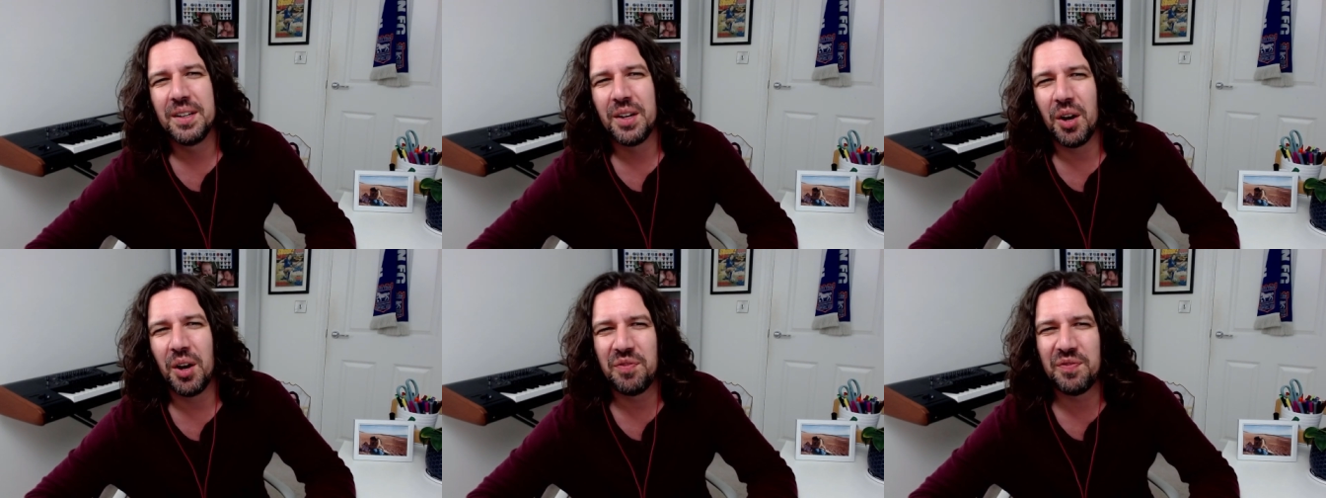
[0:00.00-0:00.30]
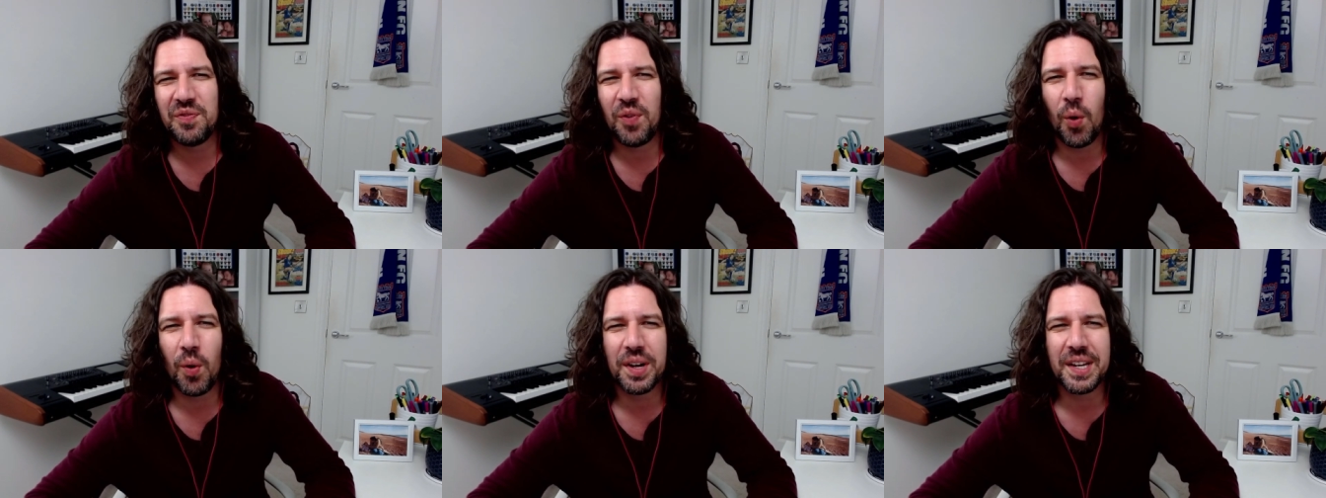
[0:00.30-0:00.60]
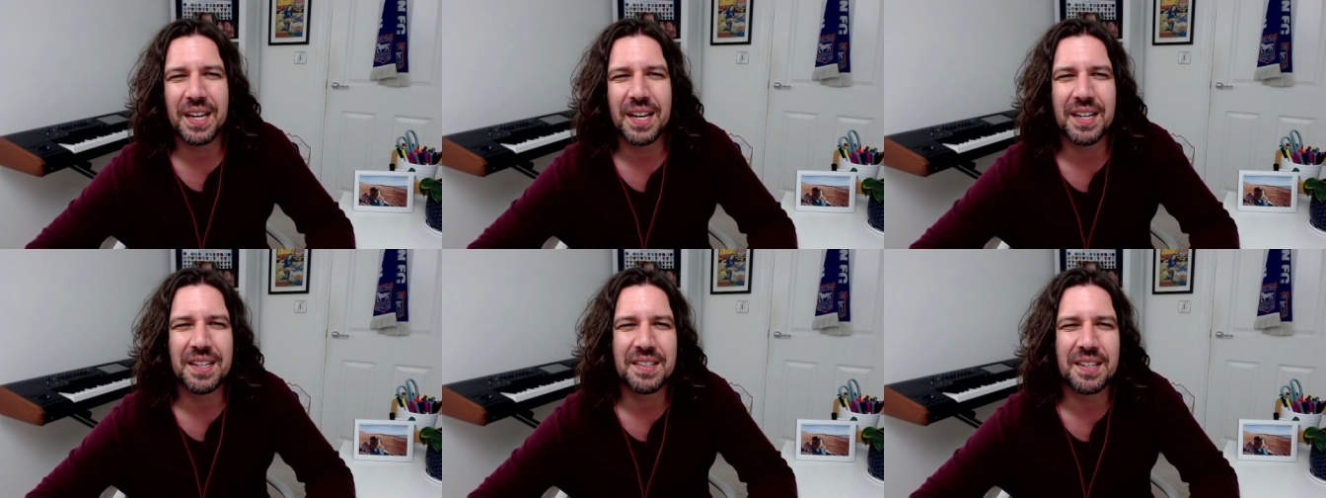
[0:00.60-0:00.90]
a four
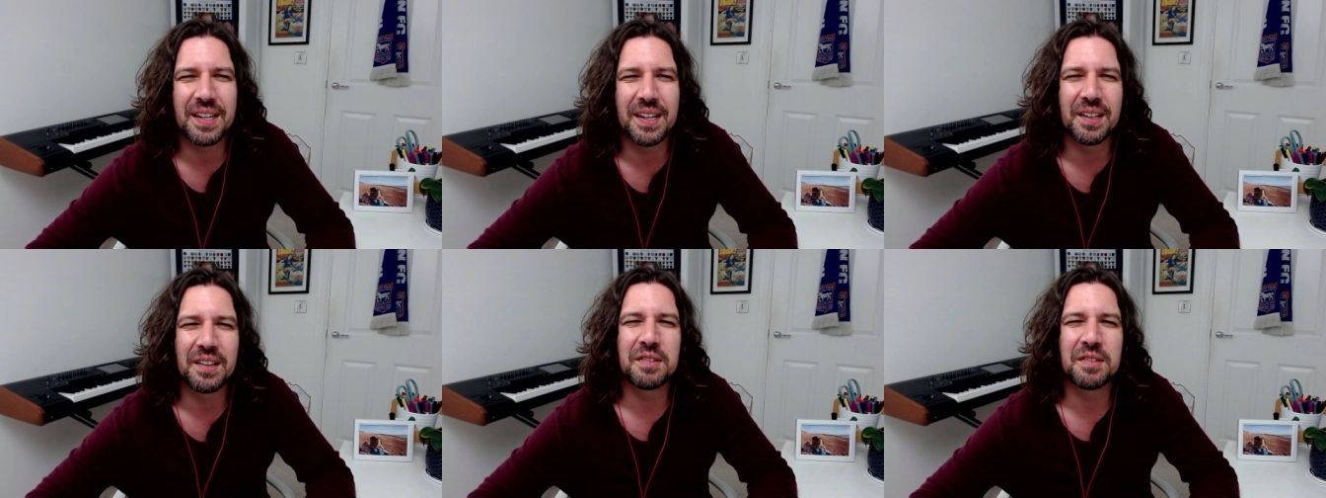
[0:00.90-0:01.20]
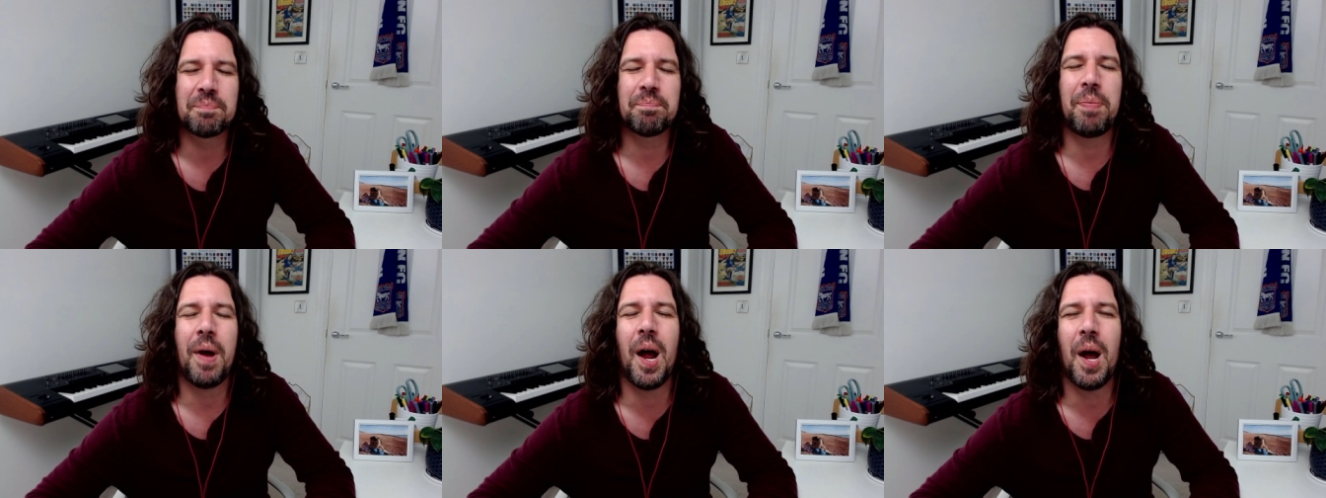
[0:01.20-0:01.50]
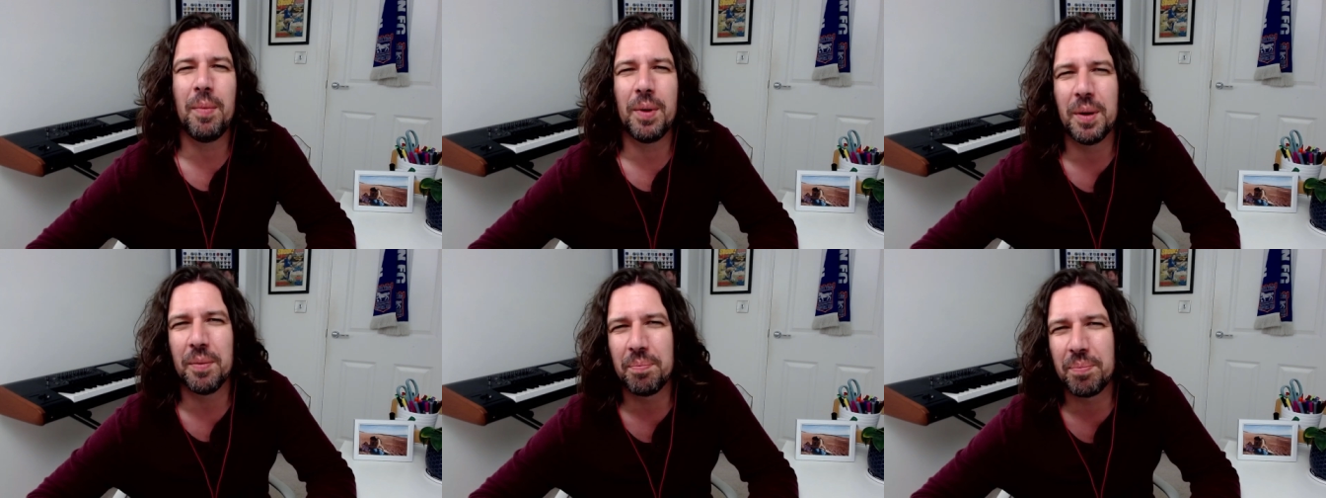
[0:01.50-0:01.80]
year deal as
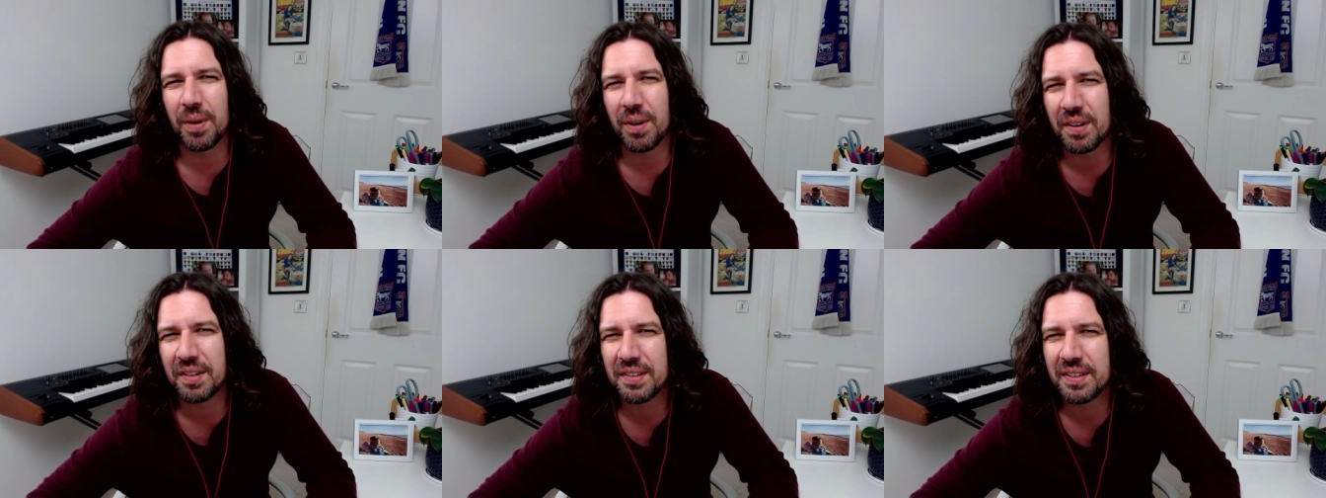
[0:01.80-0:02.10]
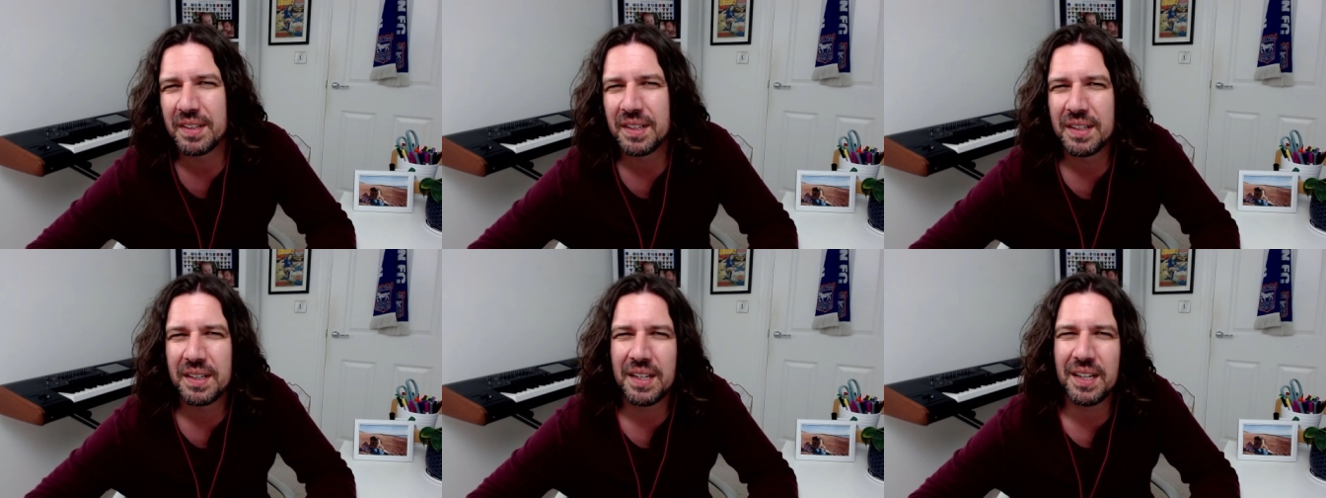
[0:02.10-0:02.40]
permanent boss